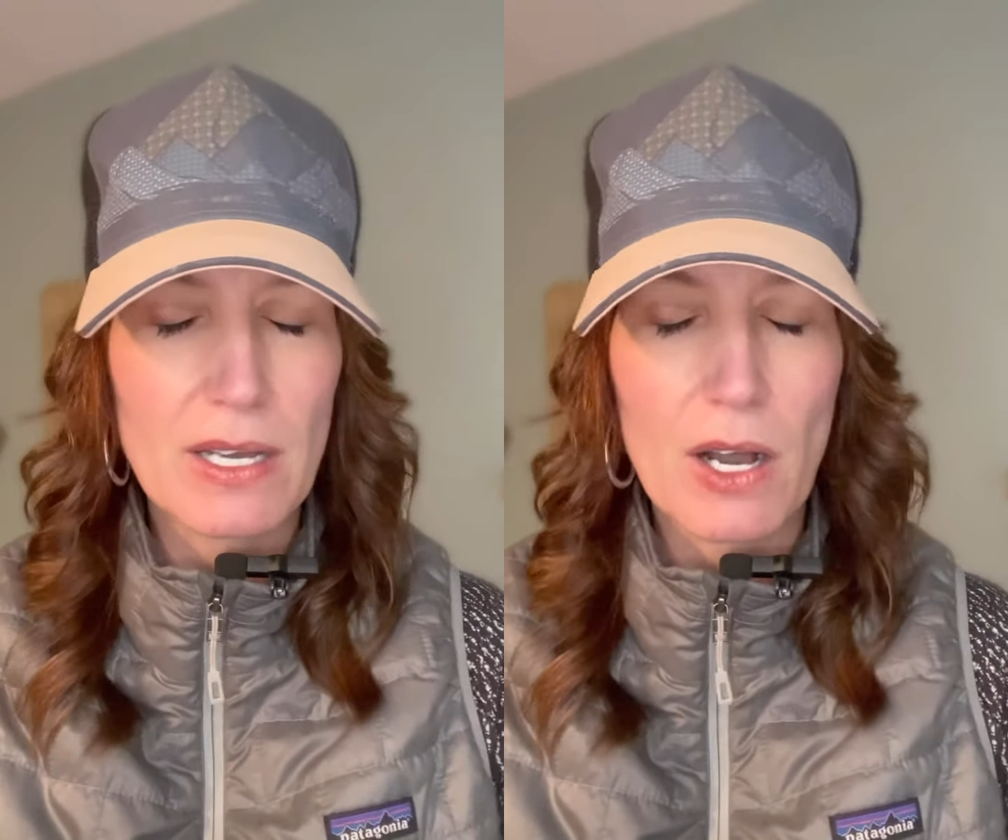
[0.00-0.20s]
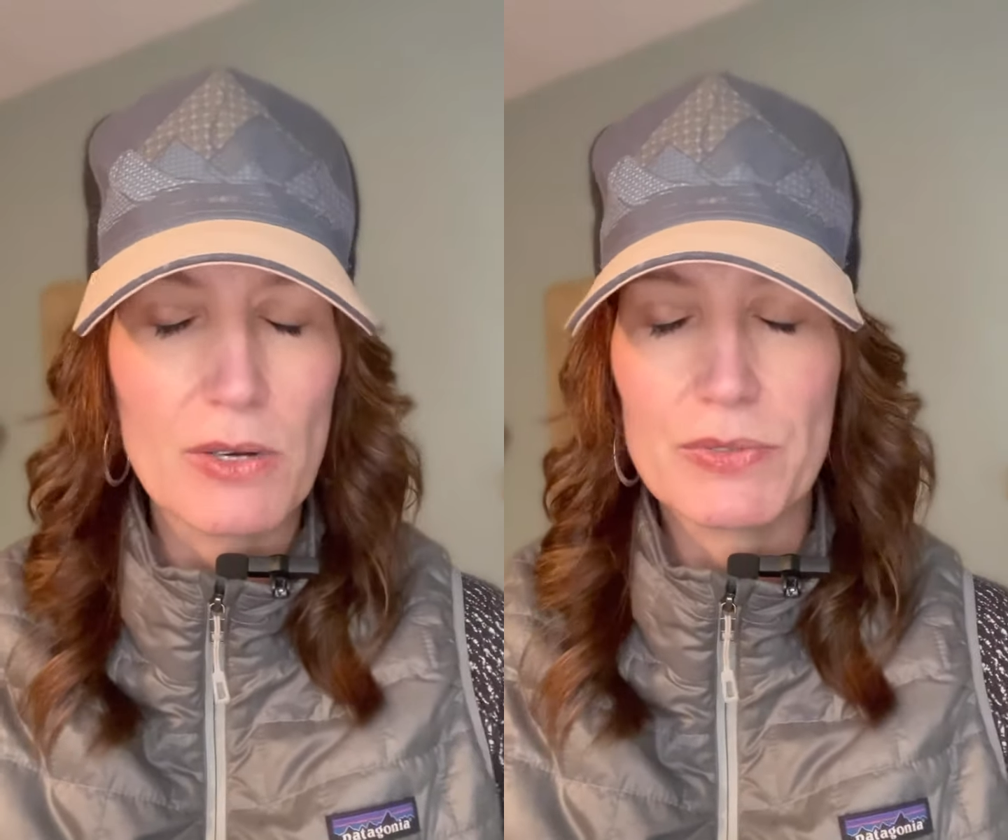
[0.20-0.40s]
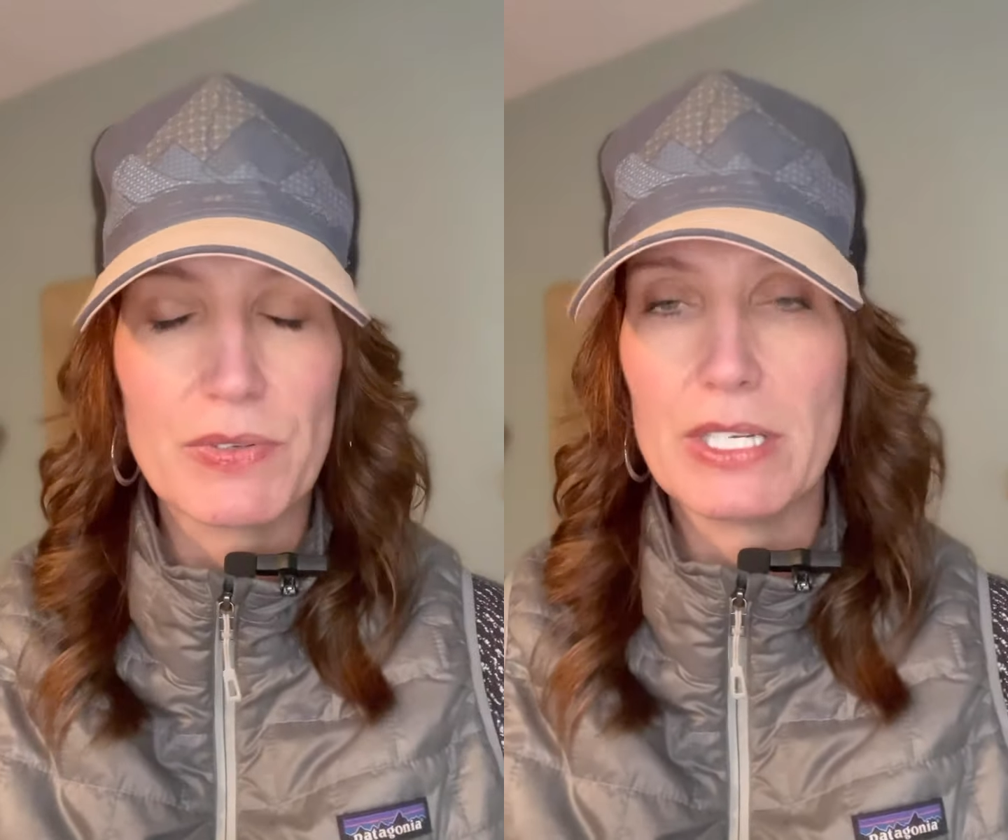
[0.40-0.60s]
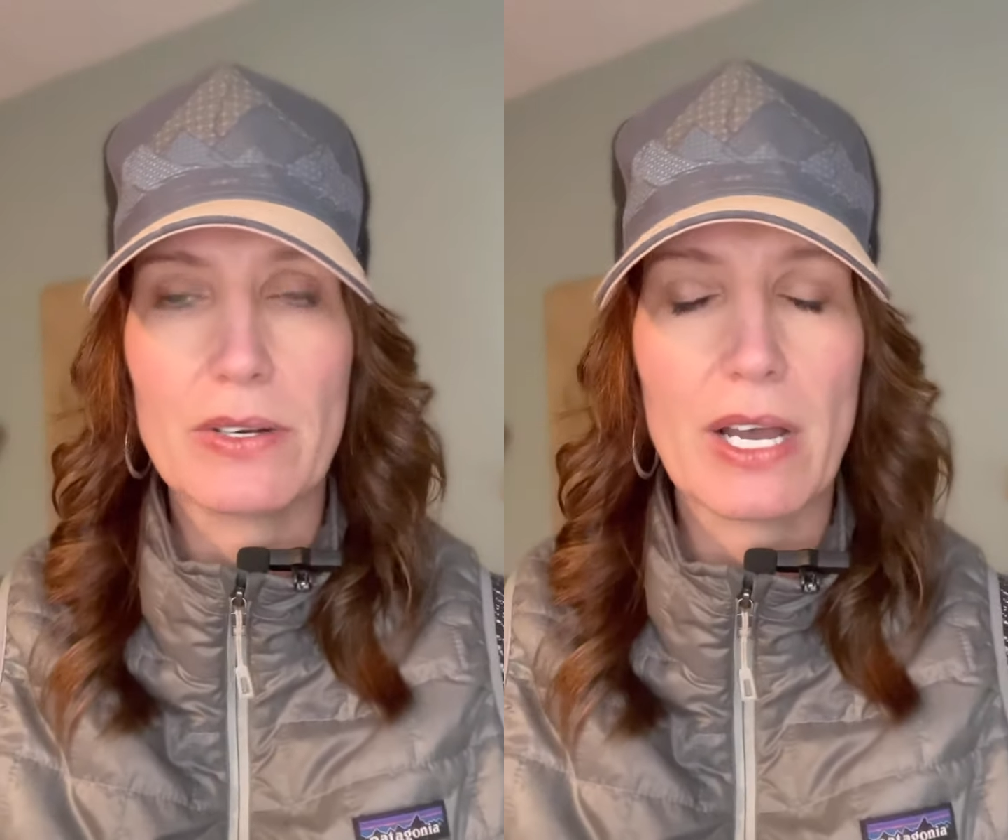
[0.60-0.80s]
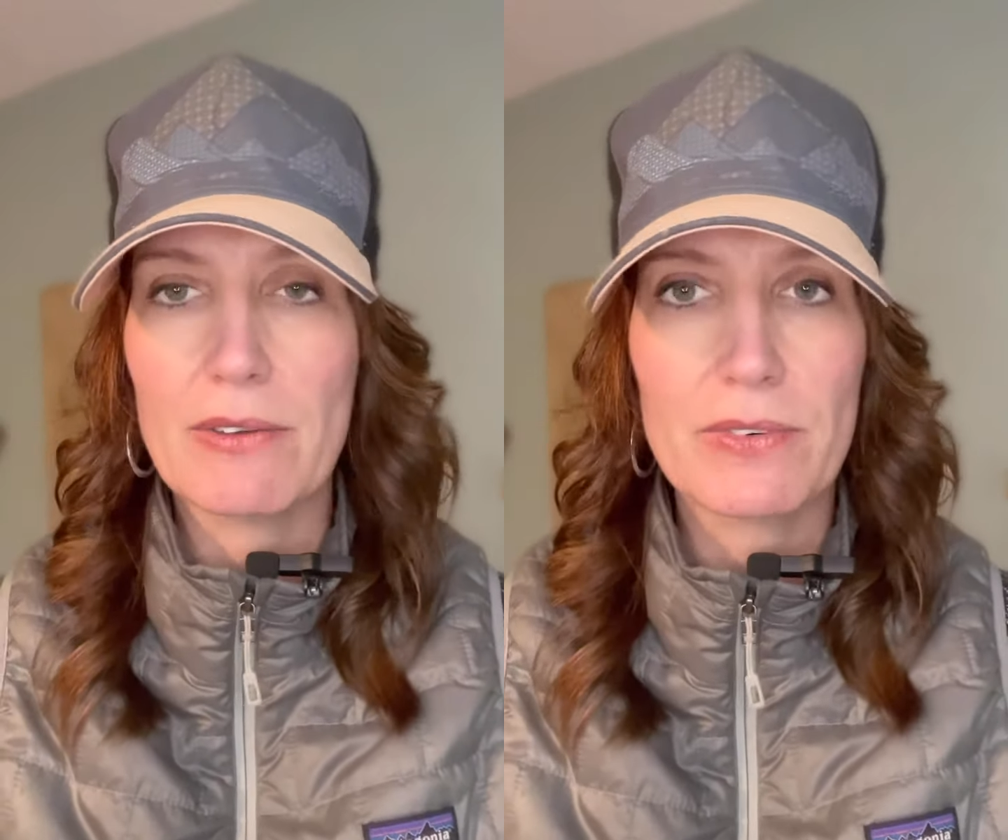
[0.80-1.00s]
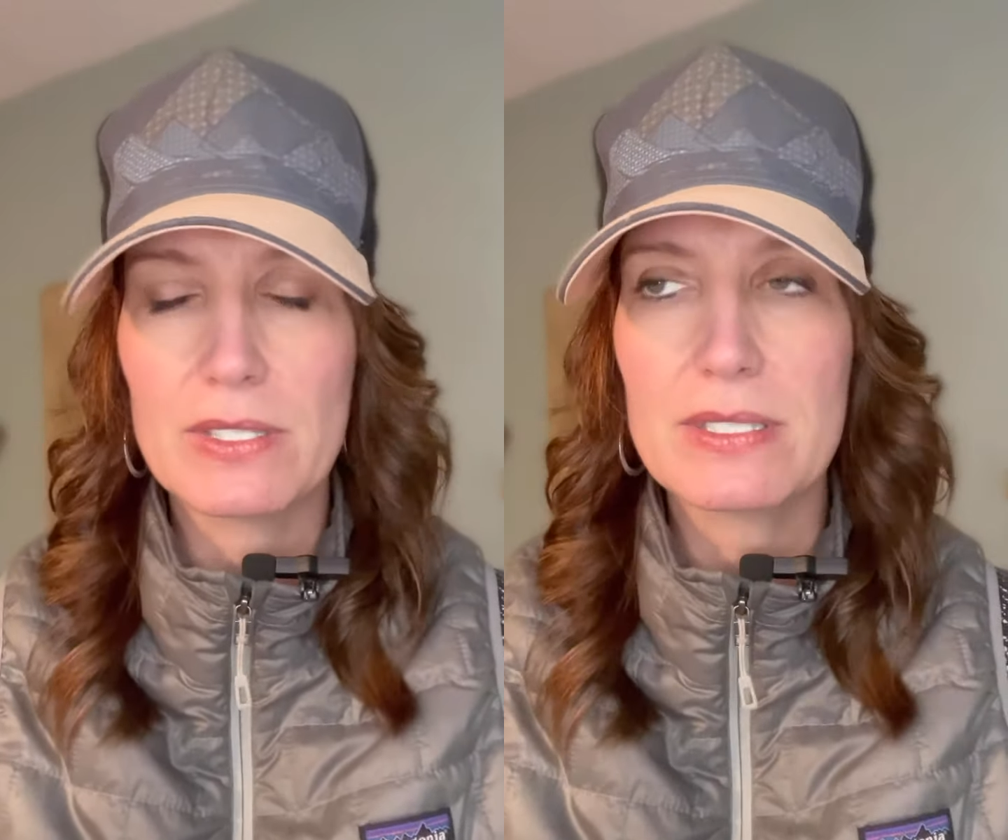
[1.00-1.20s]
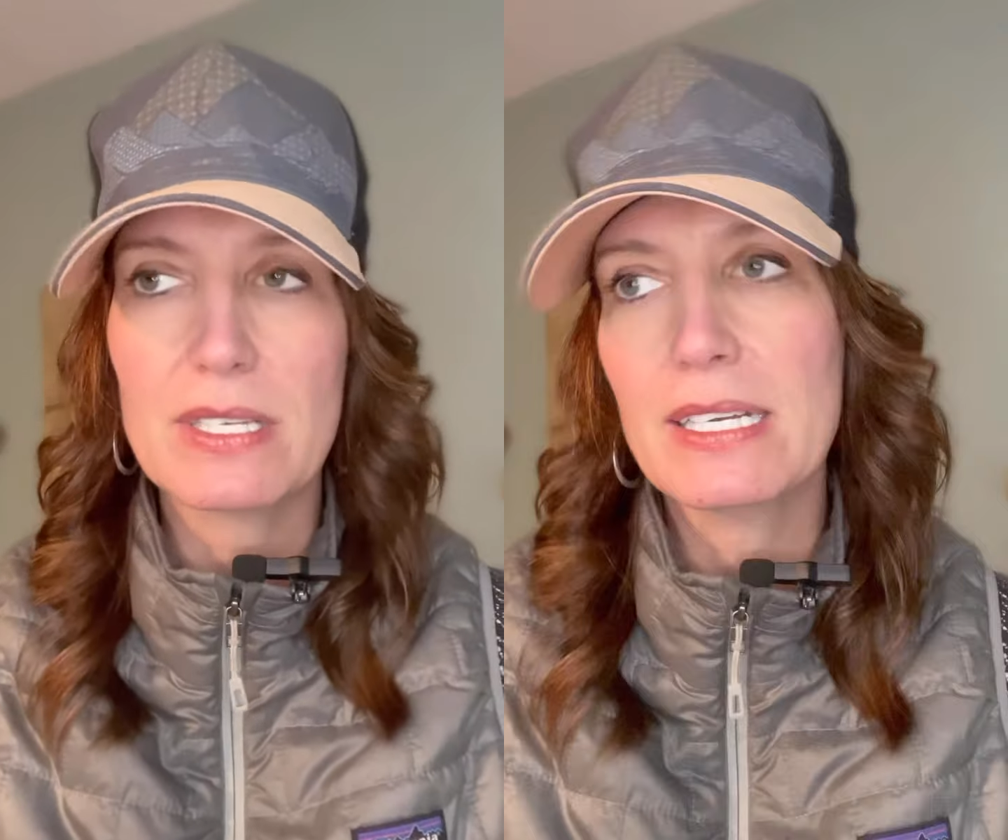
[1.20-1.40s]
over video conference.